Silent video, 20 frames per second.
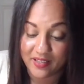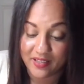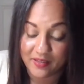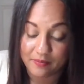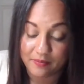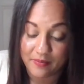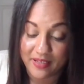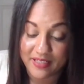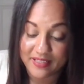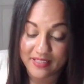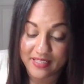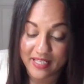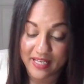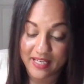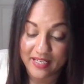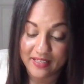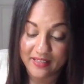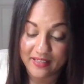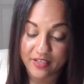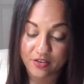
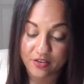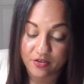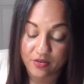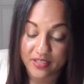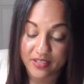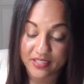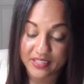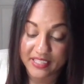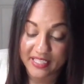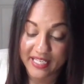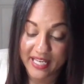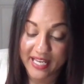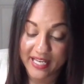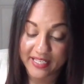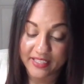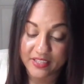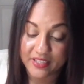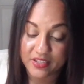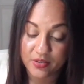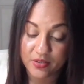Maintain a trusting
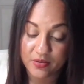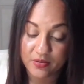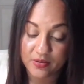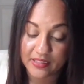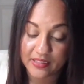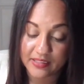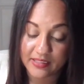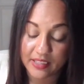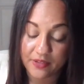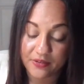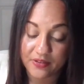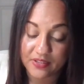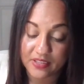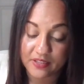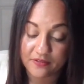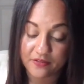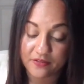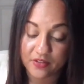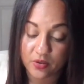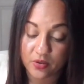attitude and let the
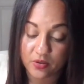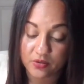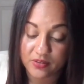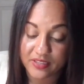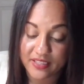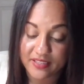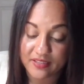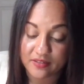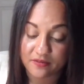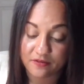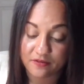difficulties and